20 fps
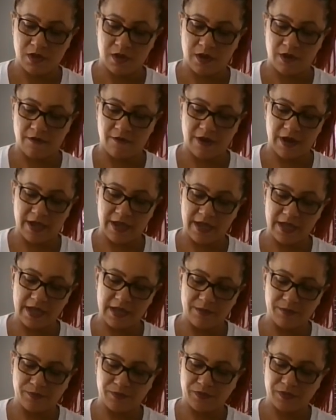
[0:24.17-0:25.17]
All
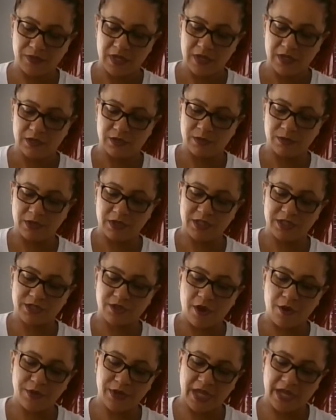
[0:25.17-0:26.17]
right. So I'm going to
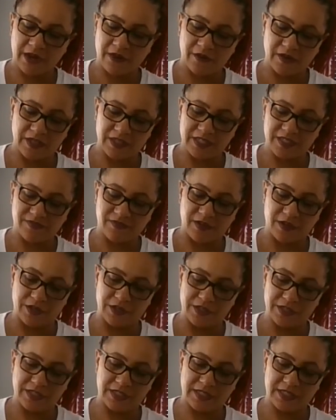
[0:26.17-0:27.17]
start with Aries
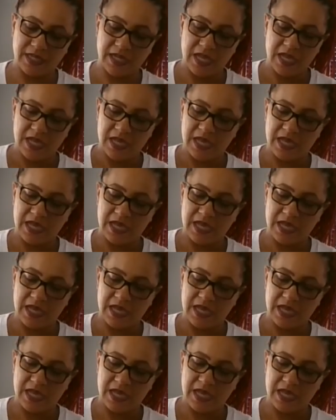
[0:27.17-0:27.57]
first